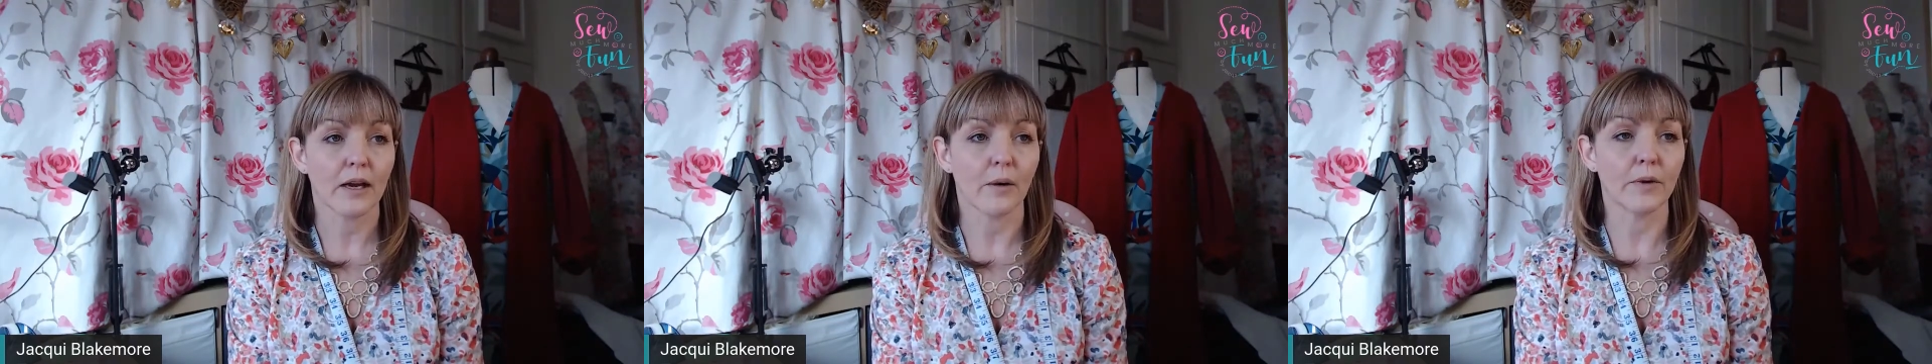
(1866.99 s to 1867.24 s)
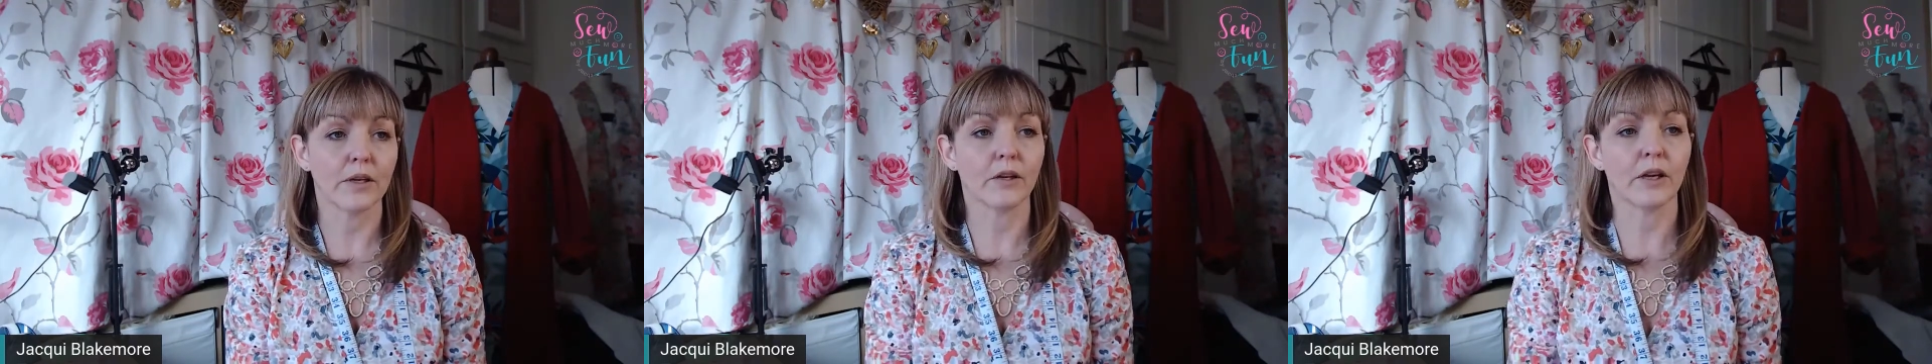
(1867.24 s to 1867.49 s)

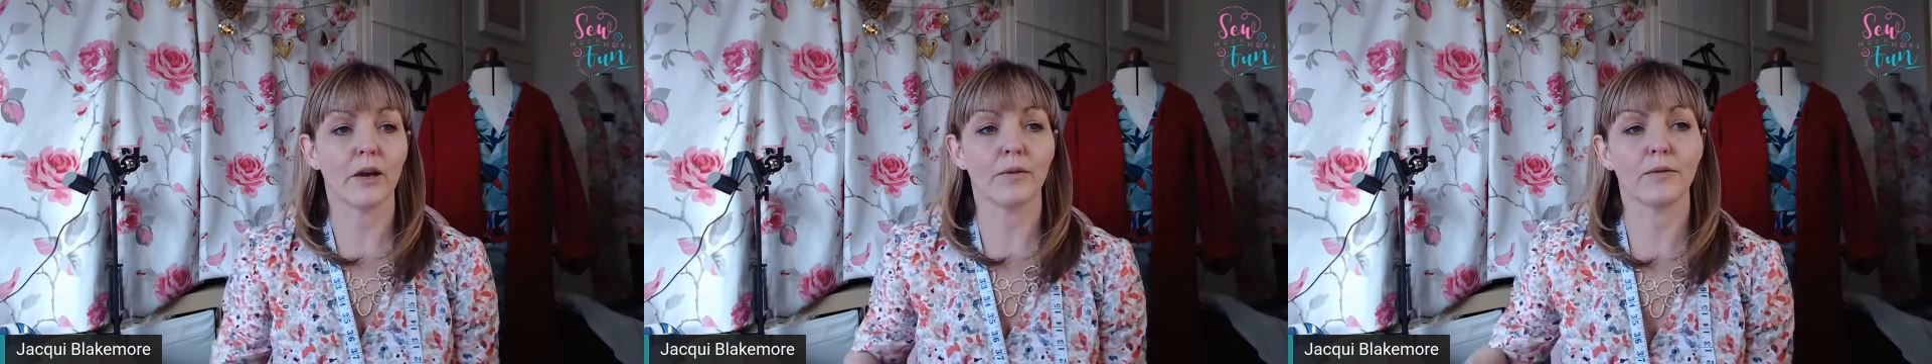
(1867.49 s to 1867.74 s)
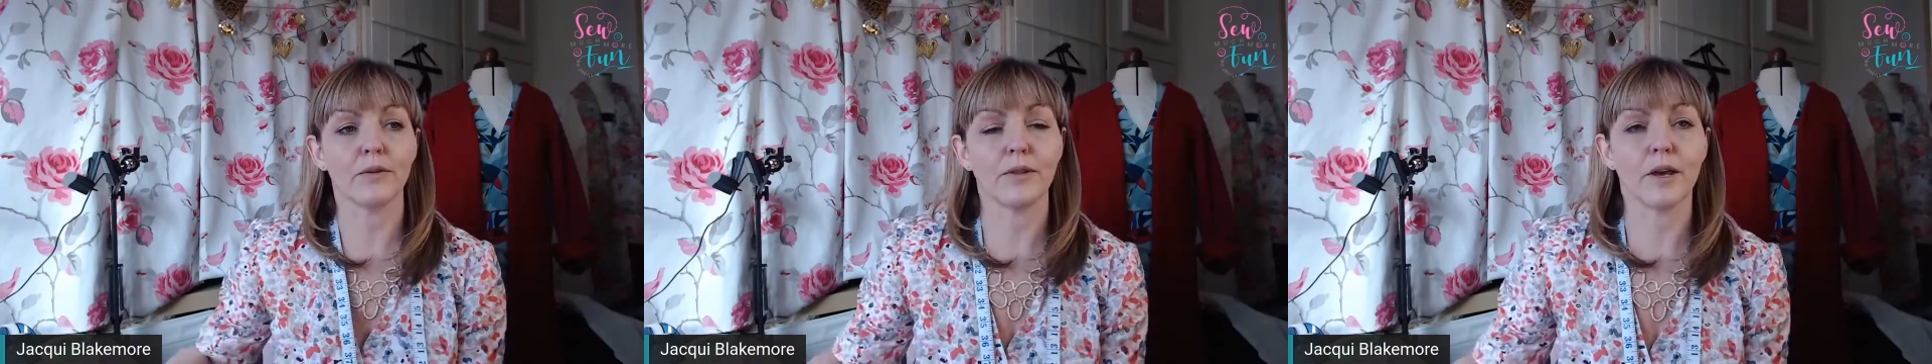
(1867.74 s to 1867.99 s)
and we can
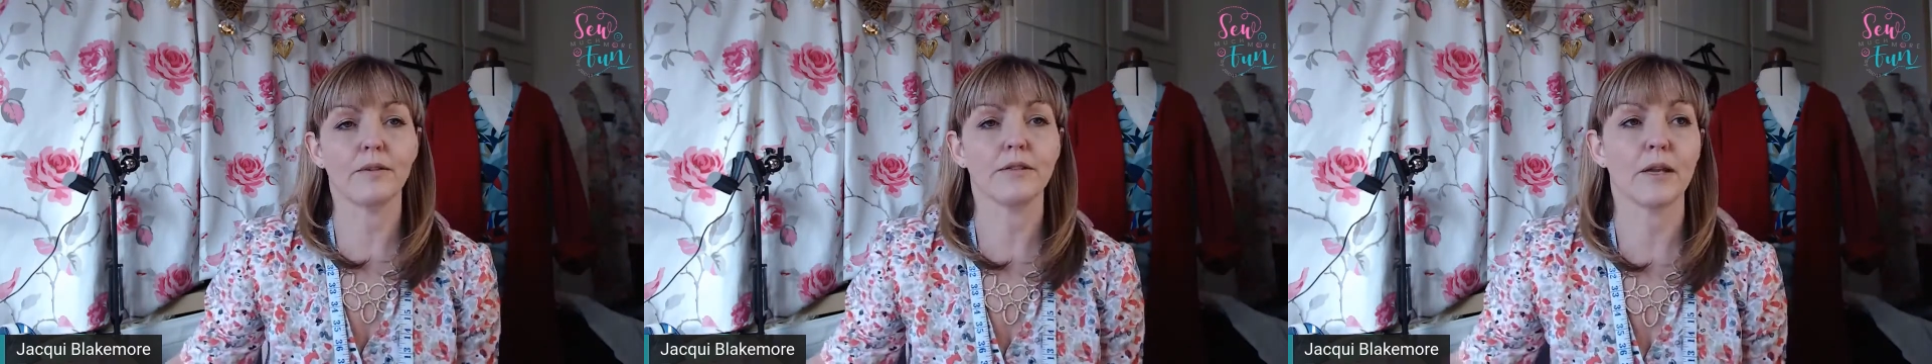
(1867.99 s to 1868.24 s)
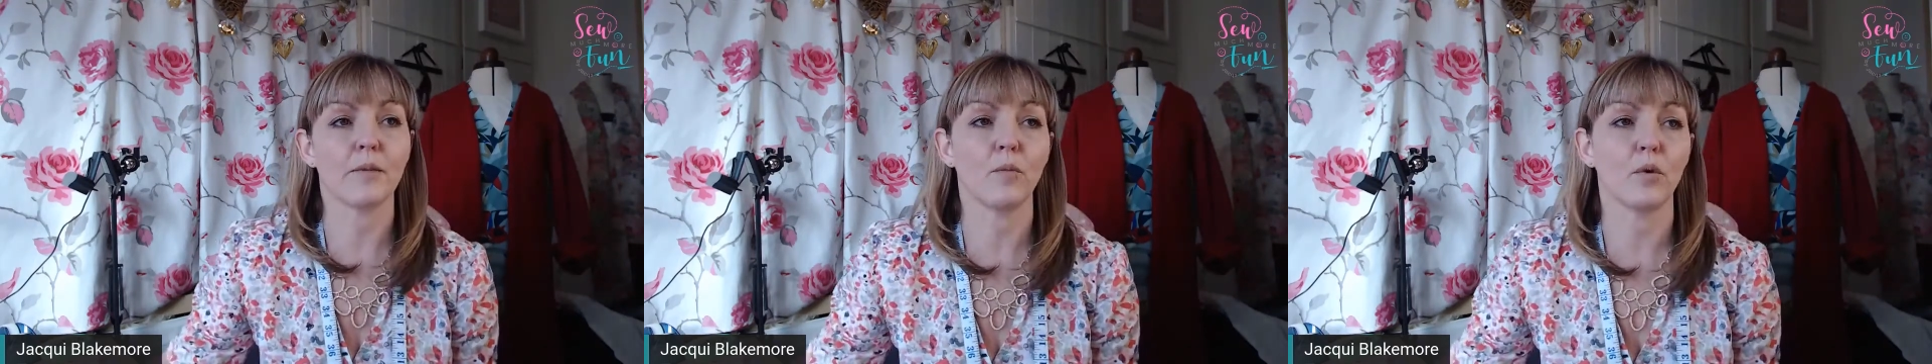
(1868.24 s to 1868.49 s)
go through
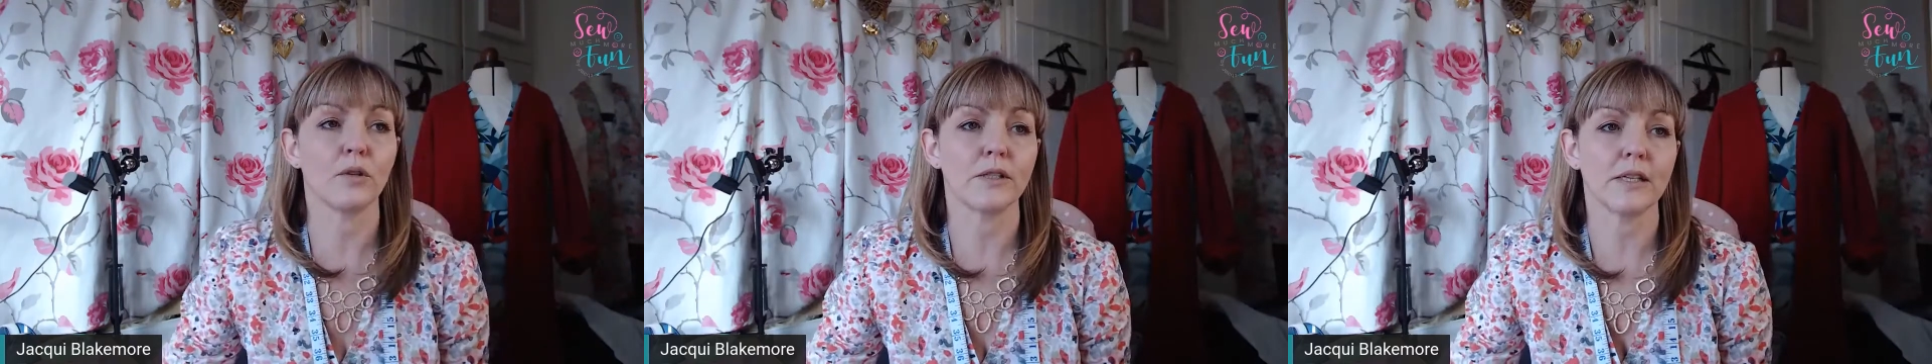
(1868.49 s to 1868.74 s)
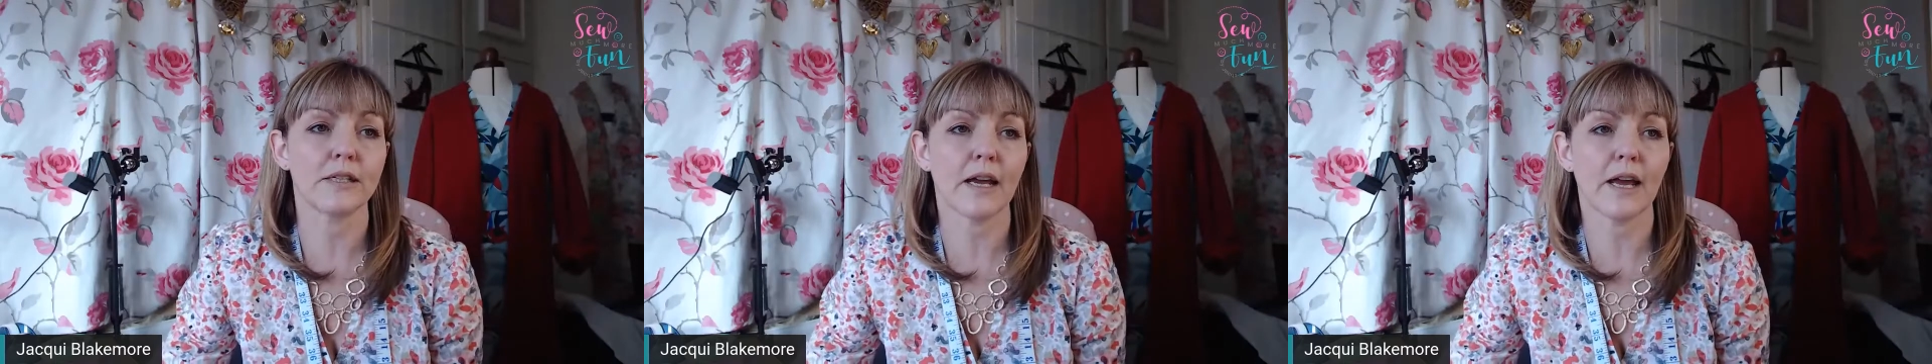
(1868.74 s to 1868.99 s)
those in more
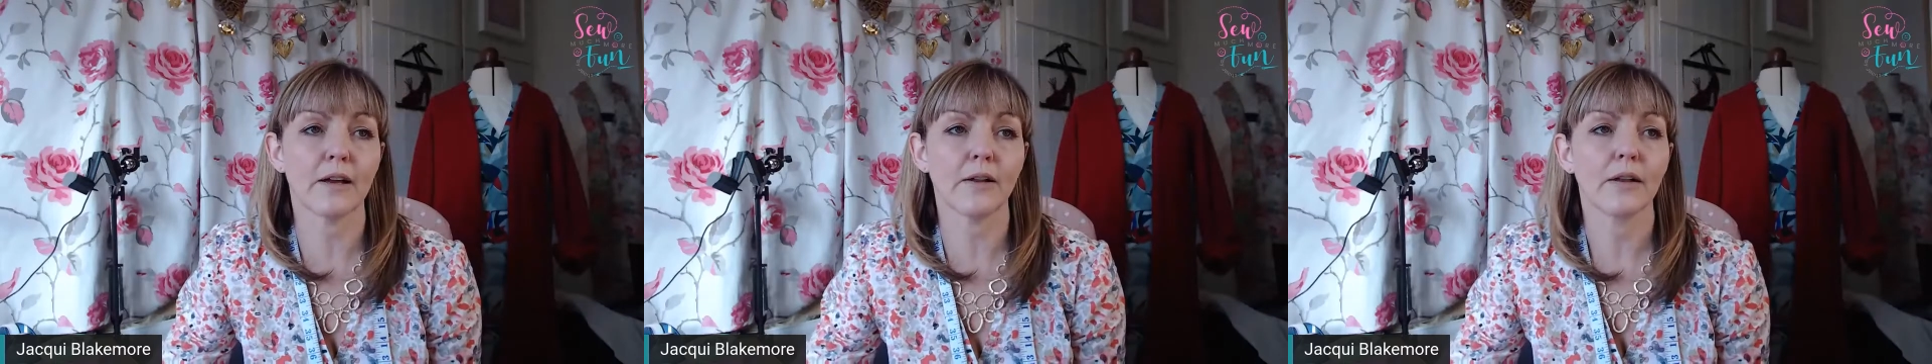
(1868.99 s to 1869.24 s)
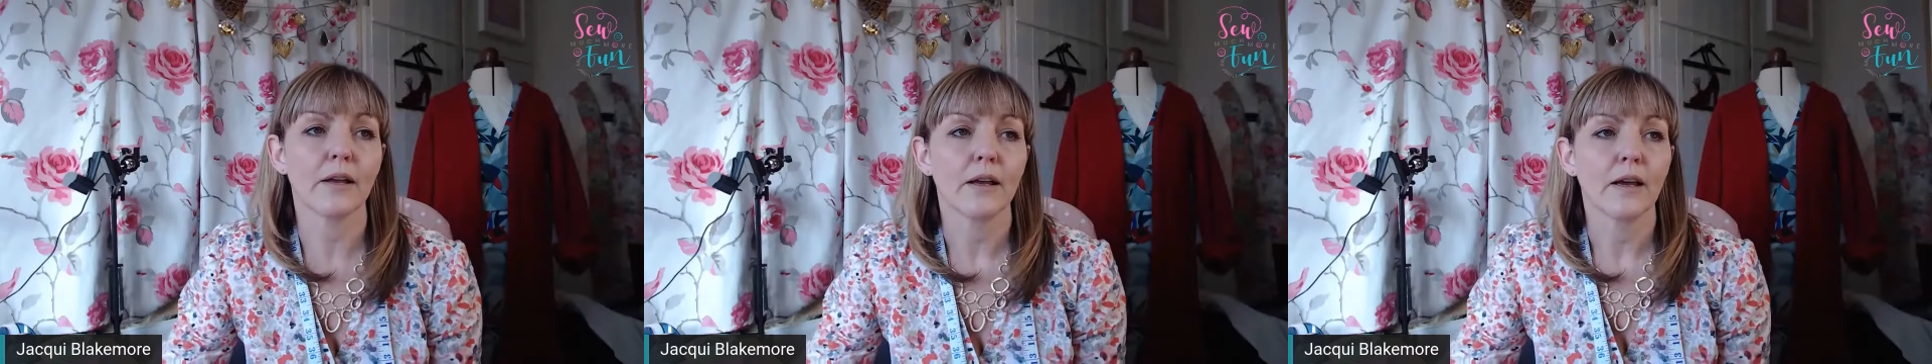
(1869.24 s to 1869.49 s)

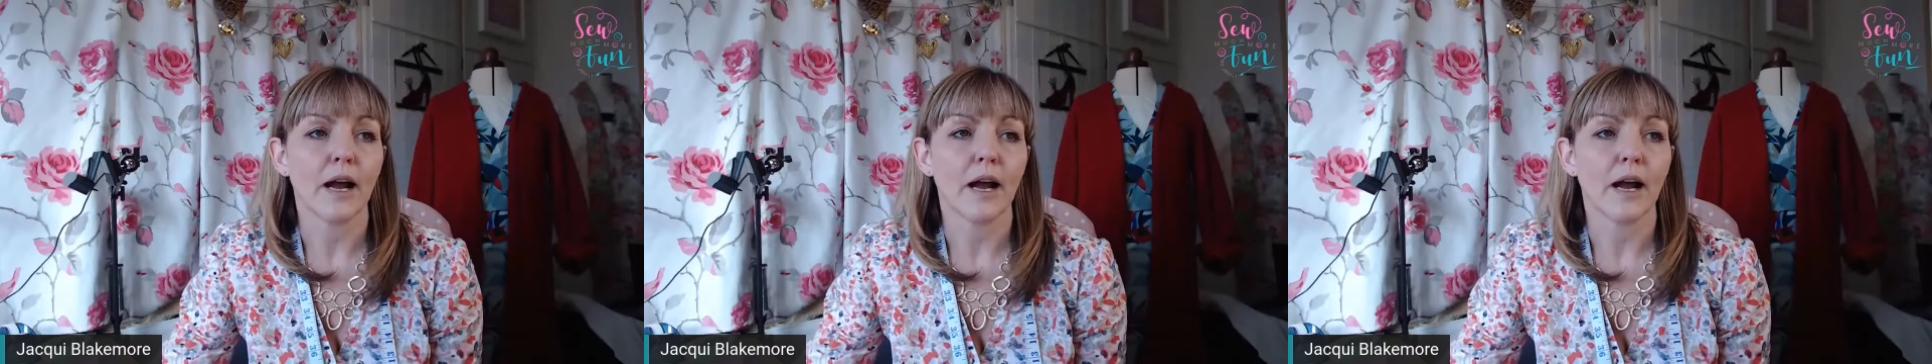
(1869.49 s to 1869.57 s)
detail.